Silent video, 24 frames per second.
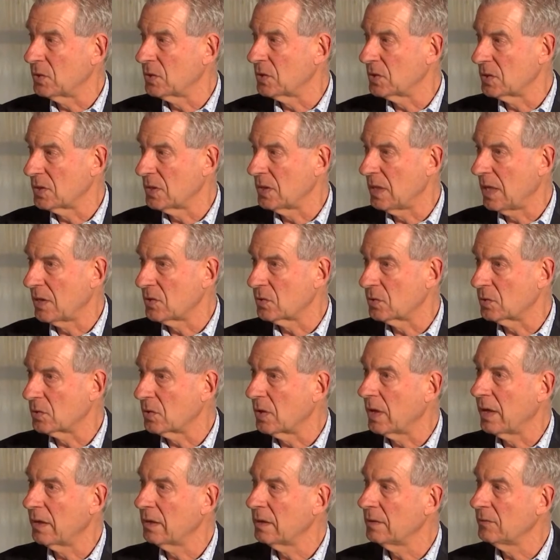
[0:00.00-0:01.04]
which is the natural
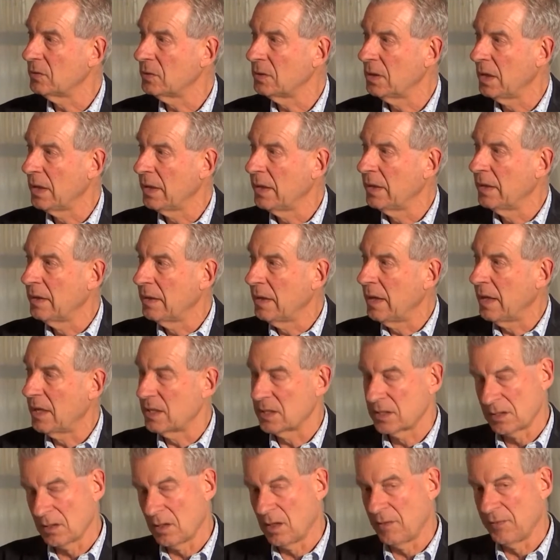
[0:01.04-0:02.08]
ground level,
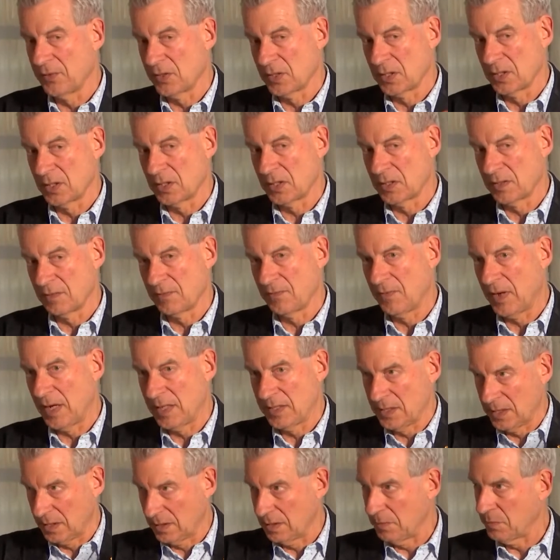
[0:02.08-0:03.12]
has offices
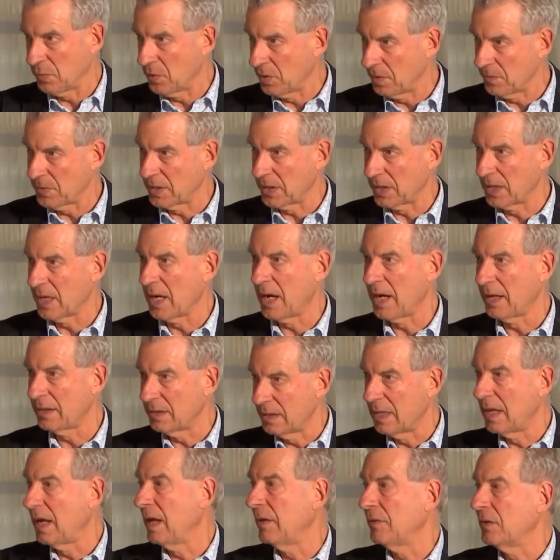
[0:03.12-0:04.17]
facing the perimeter
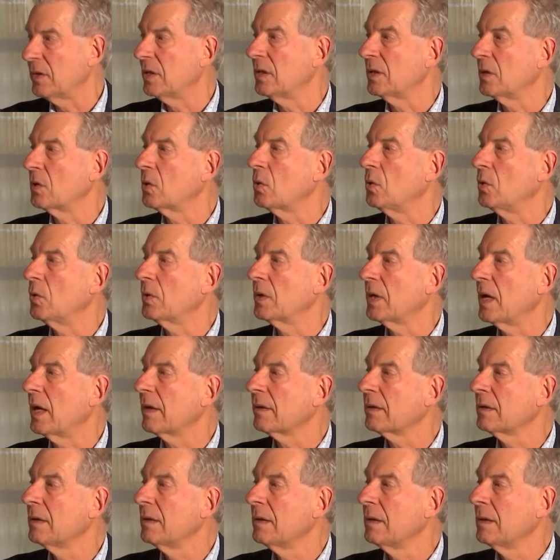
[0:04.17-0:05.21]
garden and the inner
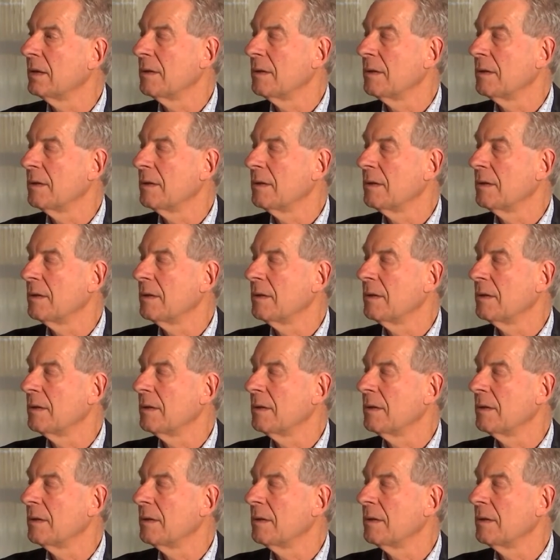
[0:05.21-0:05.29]
courtyard.